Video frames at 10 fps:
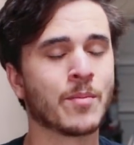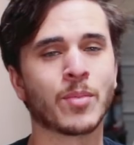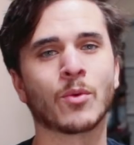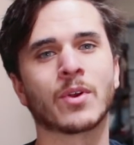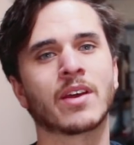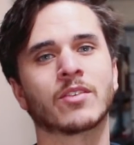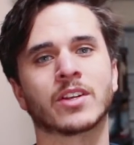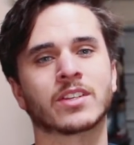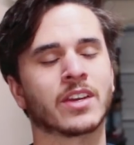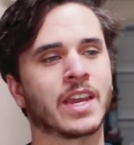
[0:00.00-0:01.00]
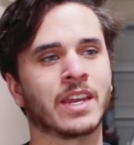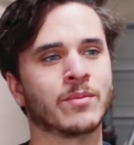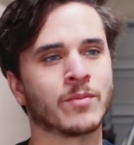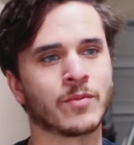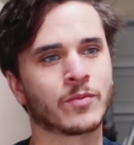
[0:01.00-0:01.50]
but whenever it's
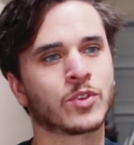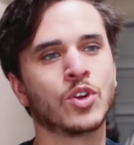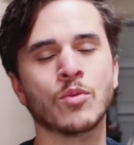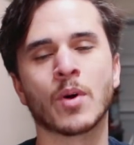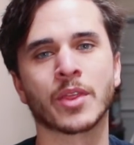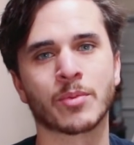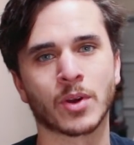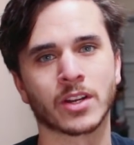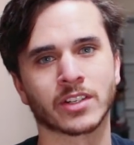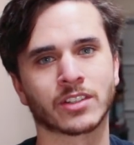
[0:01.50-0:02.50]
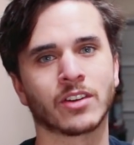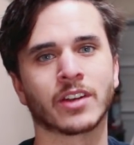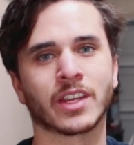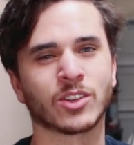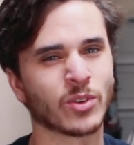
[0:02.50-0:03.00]
a 2-month project
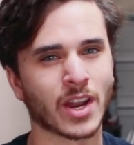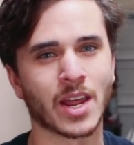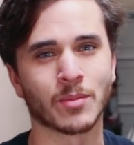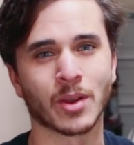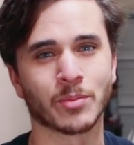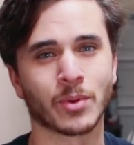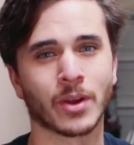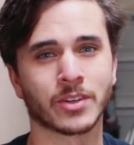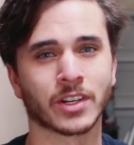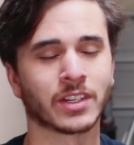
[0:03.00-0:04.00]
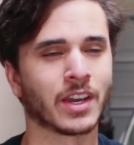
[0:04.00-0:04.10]
turning into a 9-month project,